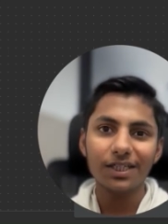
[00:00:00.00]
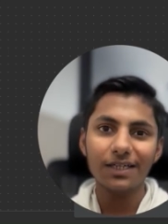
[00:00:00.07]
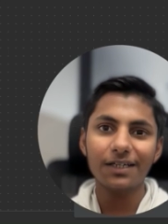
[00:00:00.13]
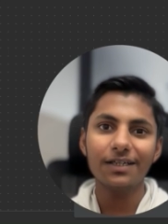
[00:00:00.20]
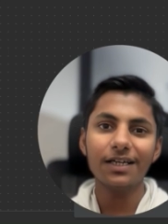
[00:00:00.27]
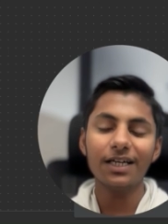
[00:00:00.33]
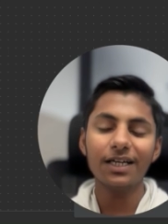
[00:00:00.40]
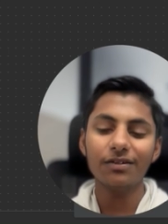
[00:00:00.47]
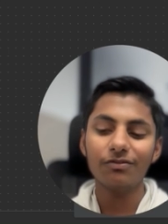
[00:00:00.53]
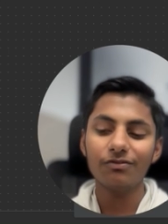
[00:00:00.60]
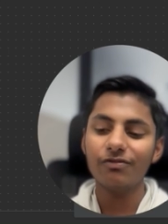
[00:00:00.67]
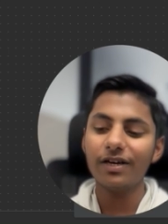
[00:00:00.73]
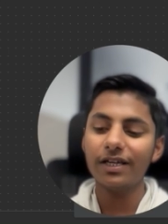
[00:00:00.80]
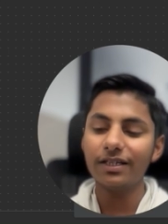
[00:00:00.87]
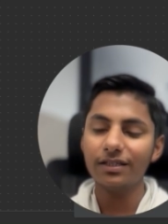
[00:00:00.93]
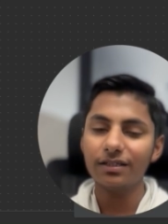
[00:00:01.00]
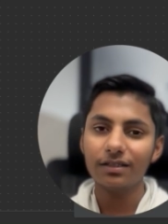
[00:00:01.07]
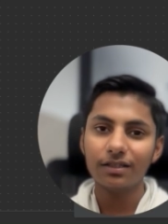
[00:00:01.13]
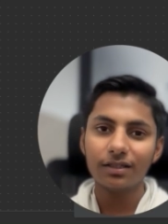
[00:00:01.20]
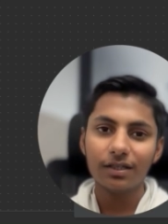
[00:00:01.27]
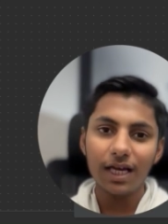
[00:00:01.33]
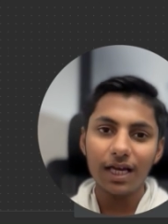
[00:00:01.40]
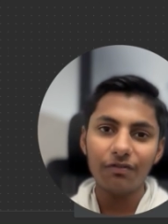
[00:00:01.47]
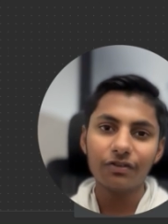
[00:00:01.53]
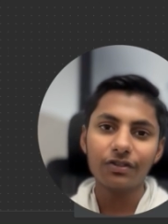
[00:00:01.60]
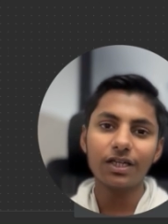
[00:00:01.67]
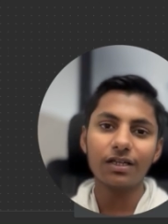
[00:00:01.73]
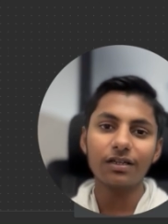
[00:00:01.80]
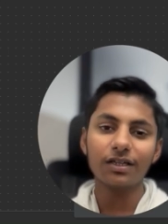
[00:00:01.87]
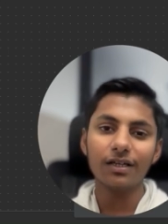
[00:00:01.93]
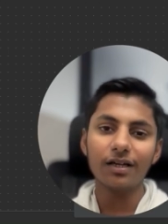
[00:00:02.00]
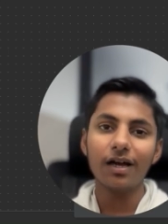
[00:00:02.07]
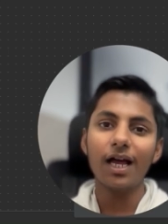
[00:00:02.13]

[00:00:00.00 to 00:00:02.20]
n8n very efficiently.